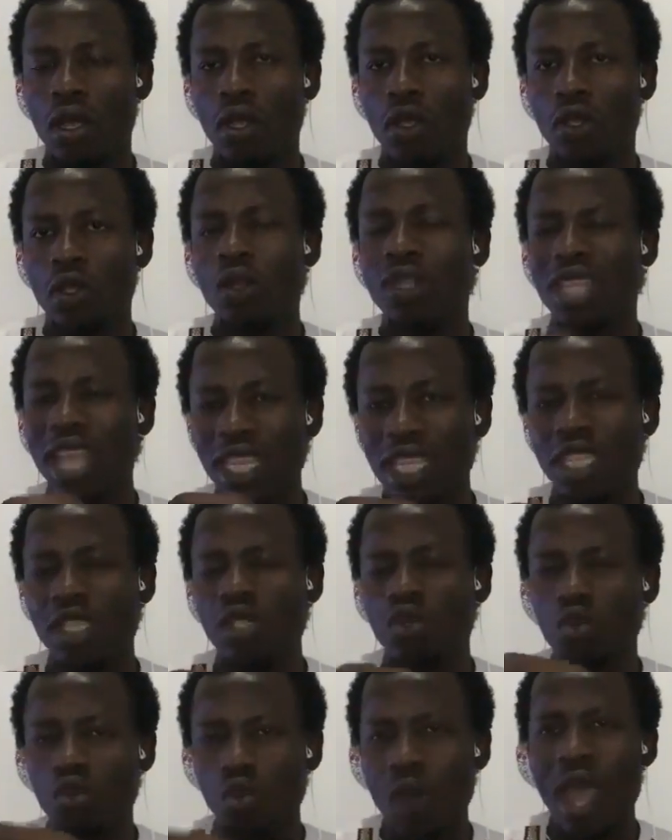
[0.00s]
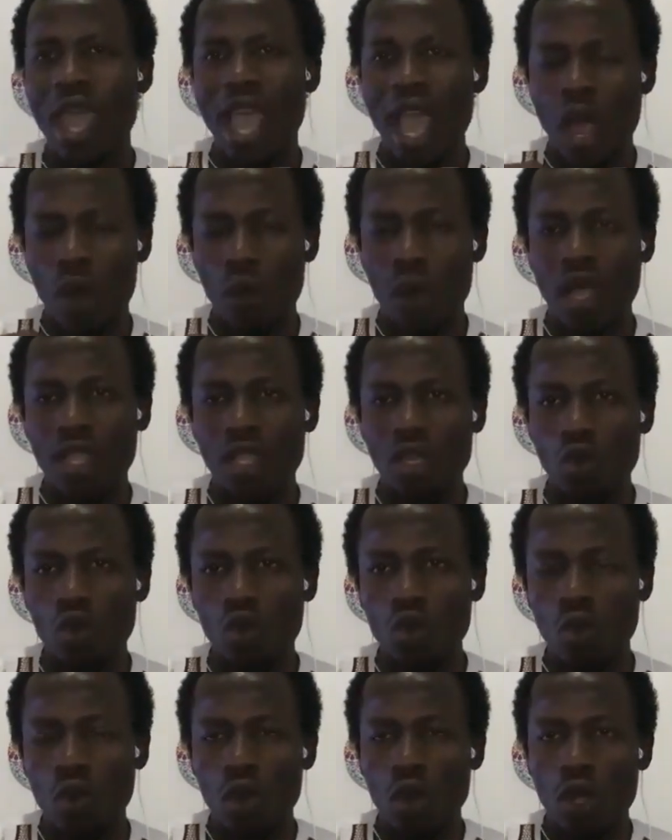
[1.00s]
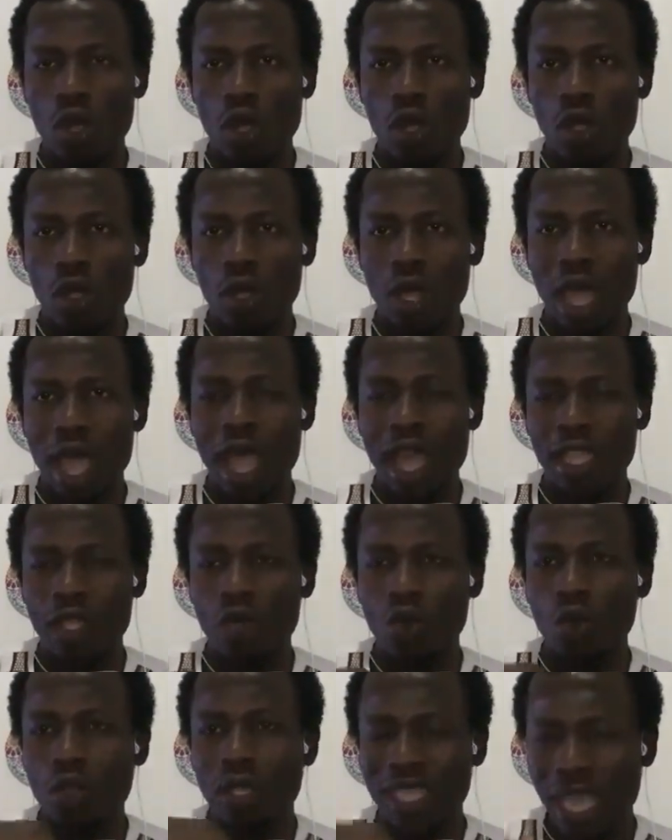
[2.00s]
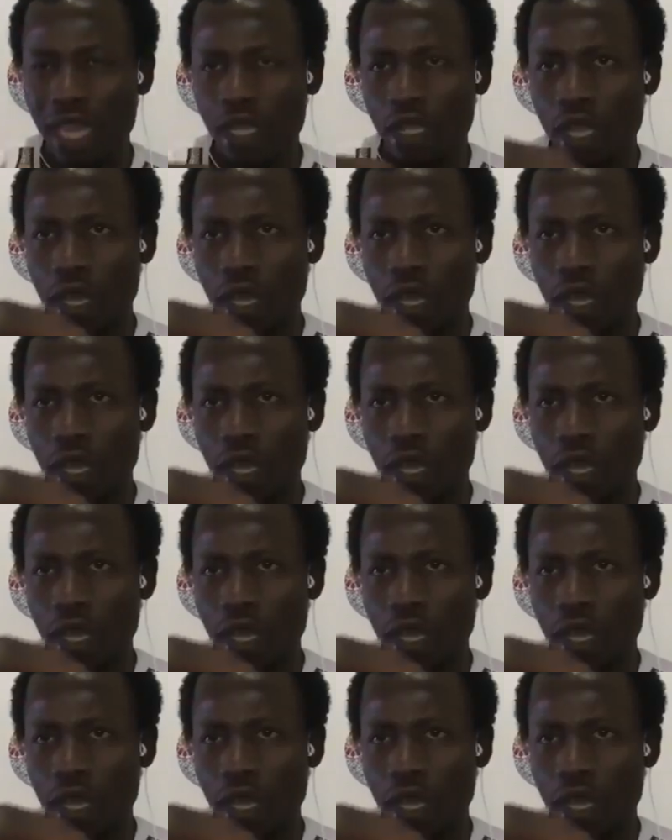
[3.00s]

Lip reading: So that is where I want you to take